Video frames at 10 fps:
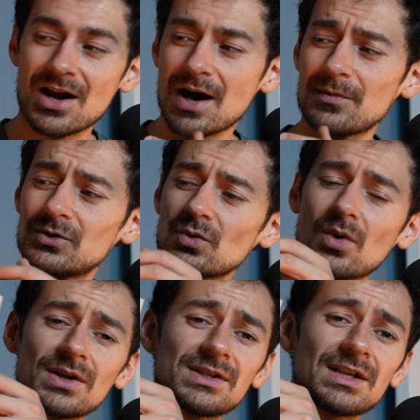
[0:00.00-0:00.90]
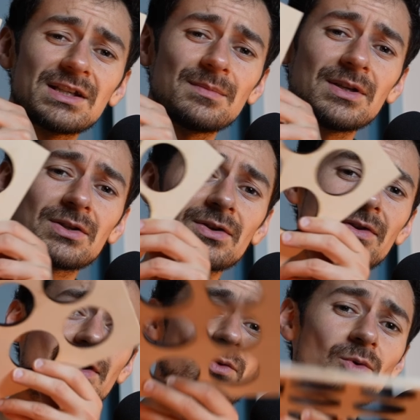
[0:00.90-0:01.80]
Up to 1 centimeter
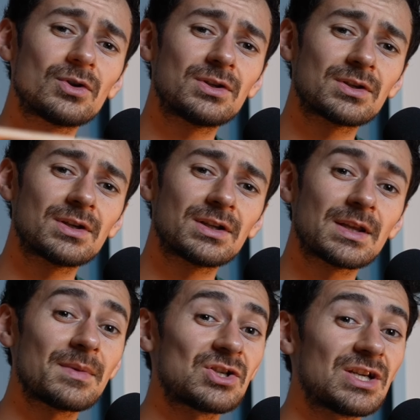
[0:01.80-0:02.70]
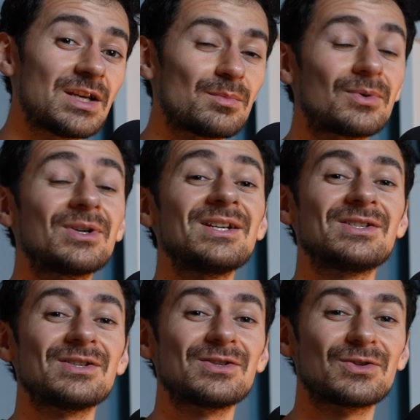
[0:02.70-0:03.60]
thick wood, the machine
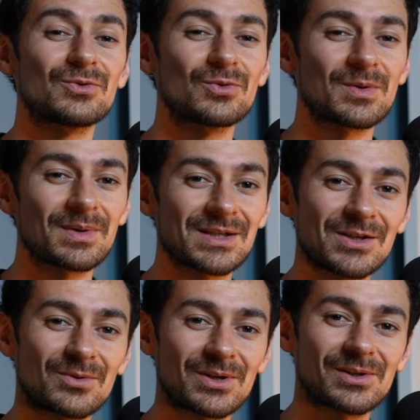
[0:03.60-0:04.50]
breezes through the material